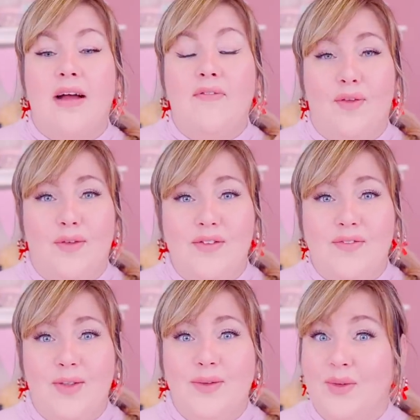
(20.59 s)
Now, for those
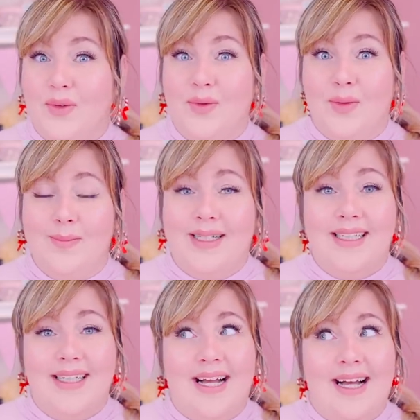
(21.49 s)
of you who don't know
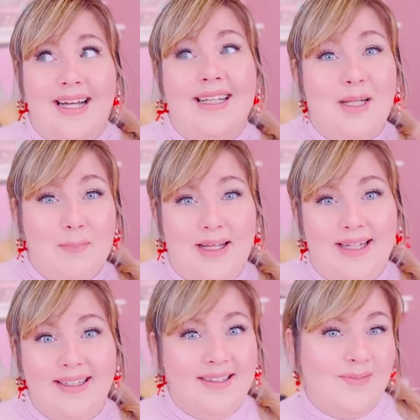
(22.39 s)
me, I like
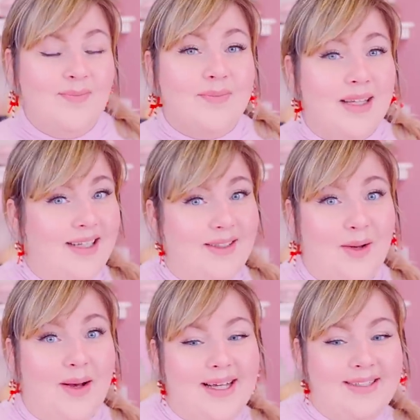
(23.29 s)
pink a
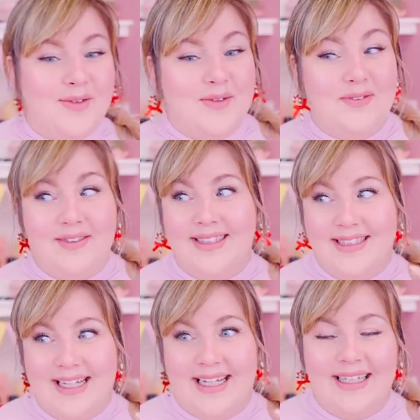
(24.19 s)
lot. I don't know if you
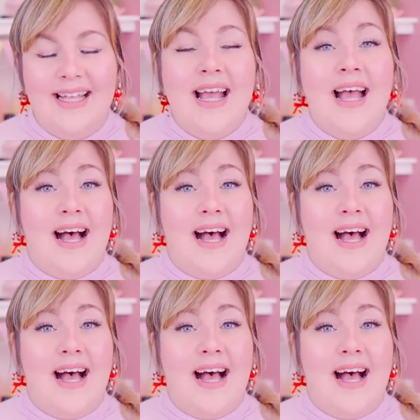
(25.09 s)
can tell.